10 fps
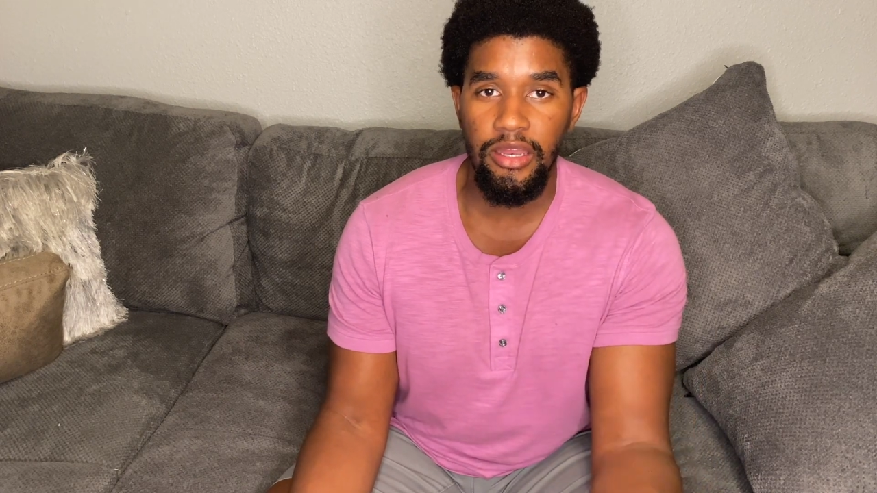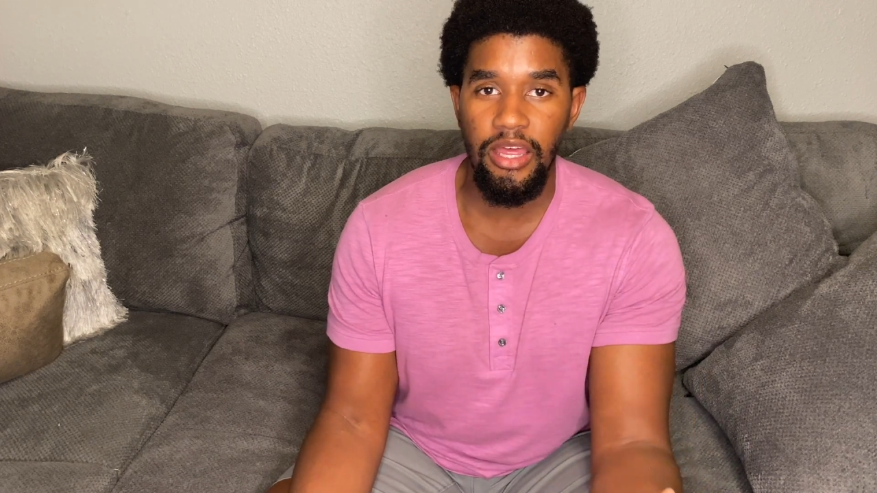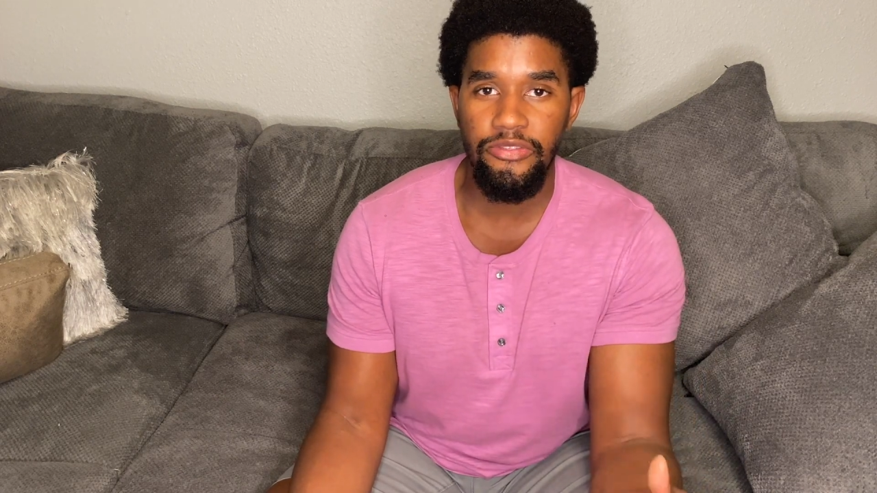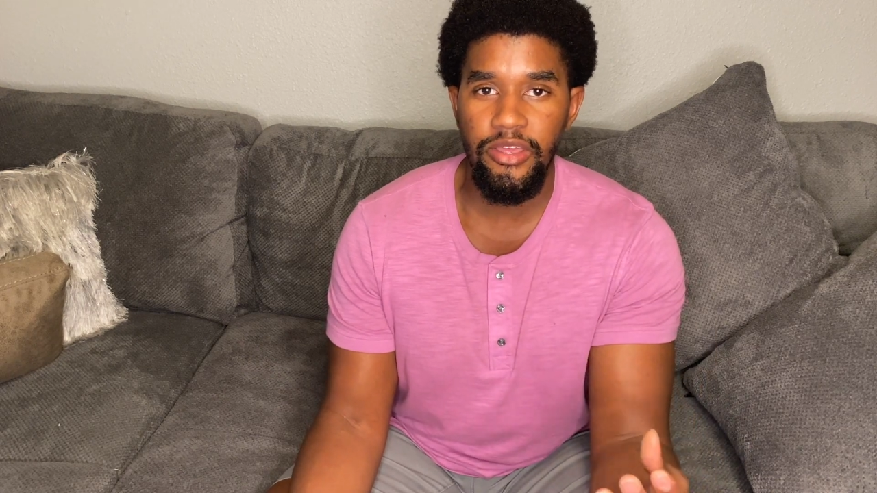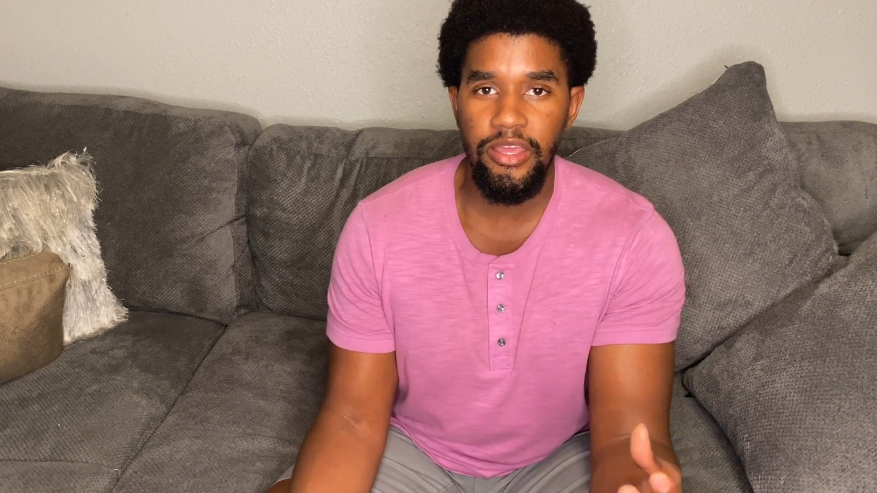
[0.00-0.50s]
And
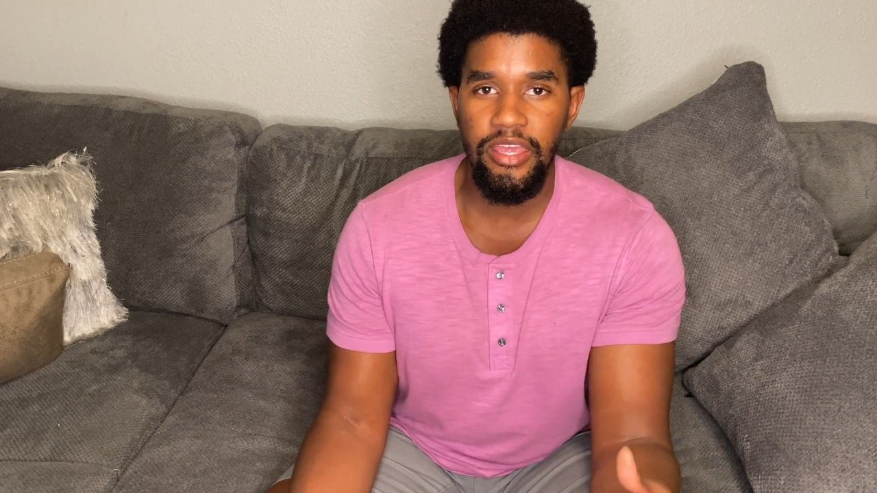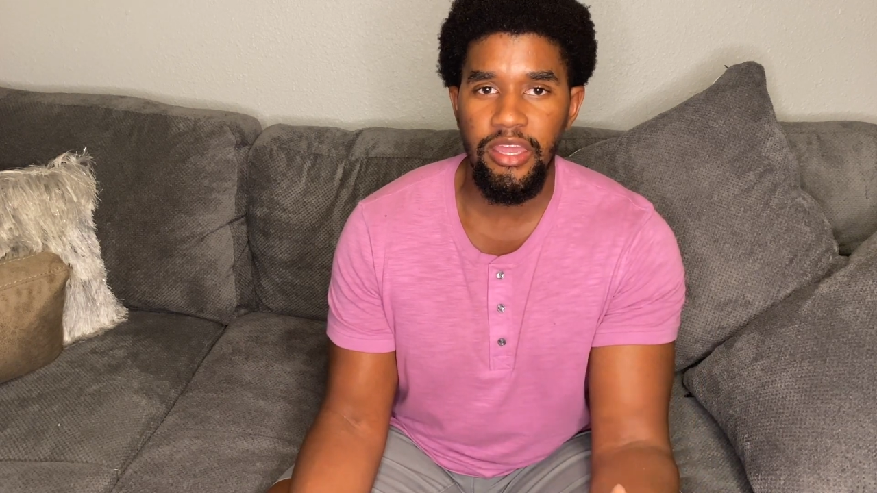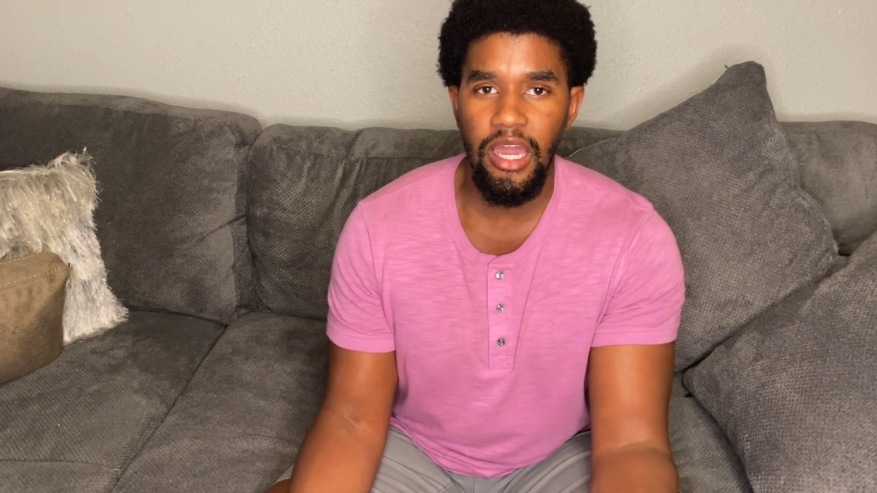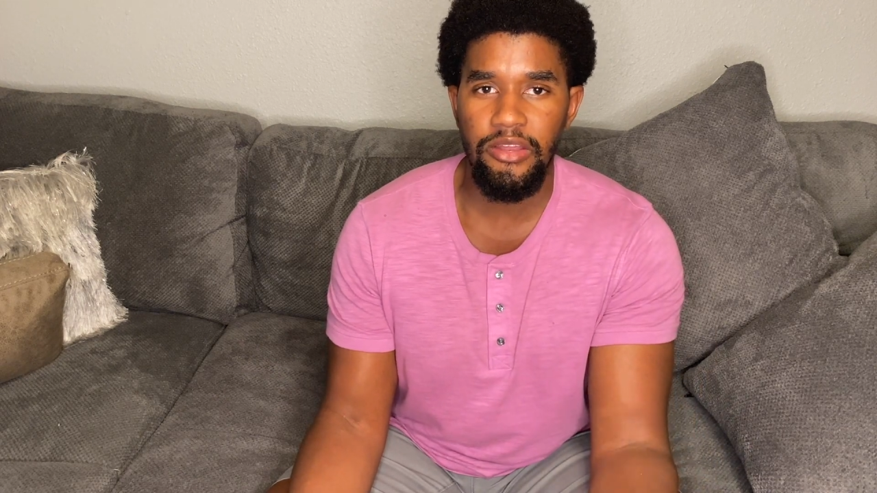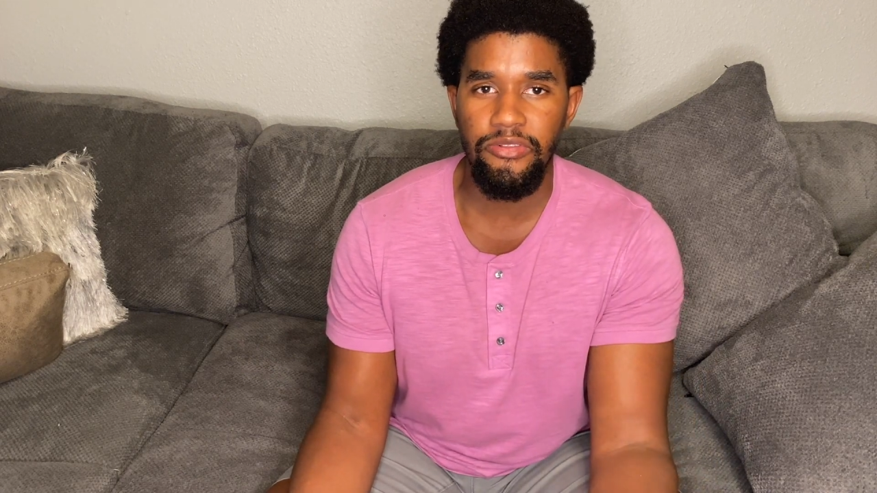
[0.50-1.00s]
I think he
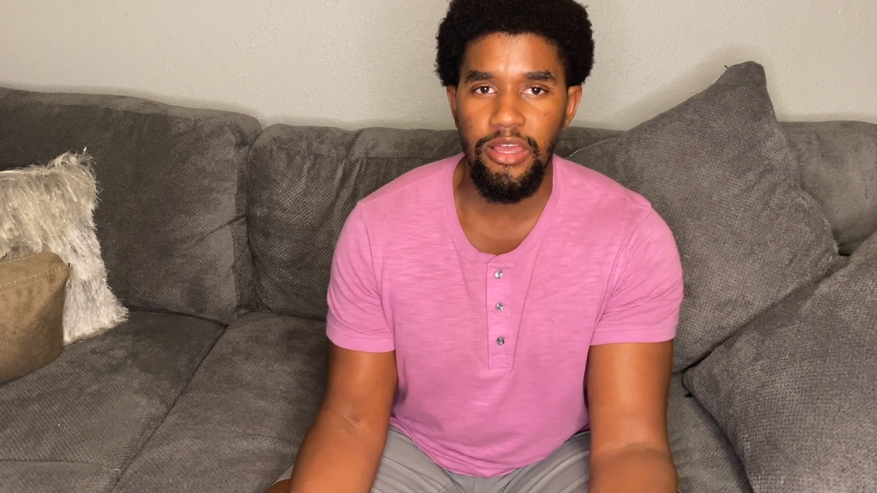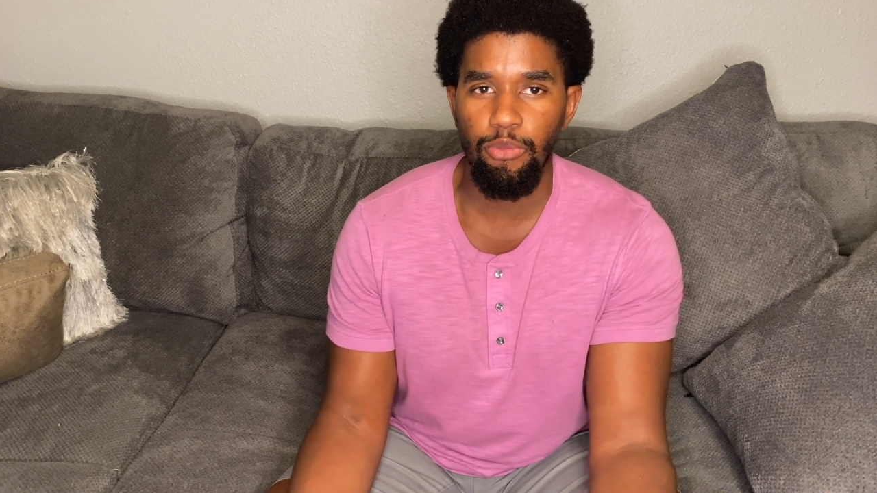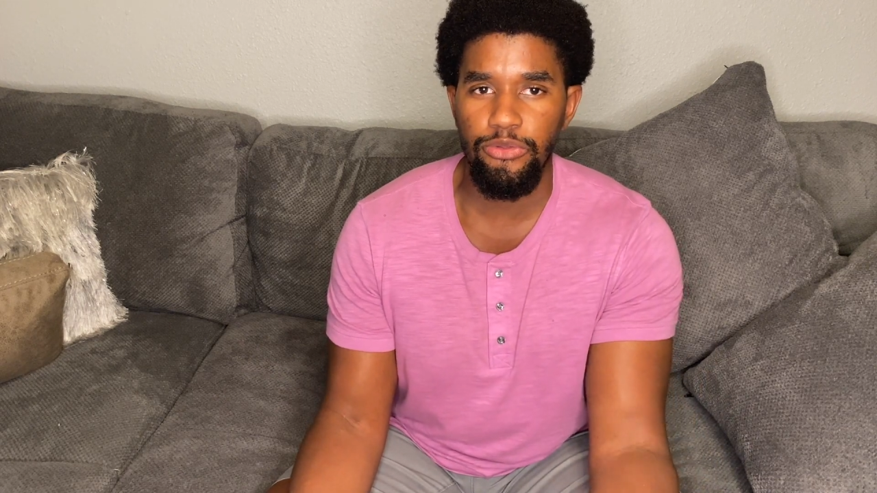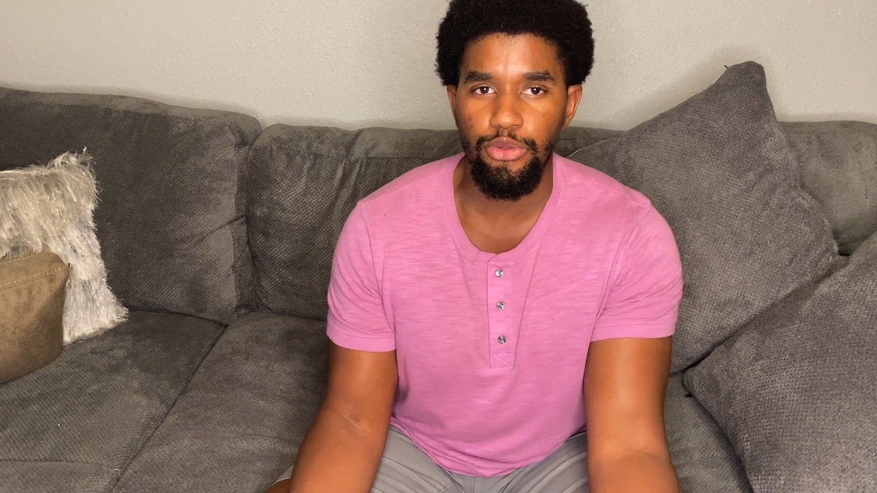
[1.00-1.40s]
kind of like went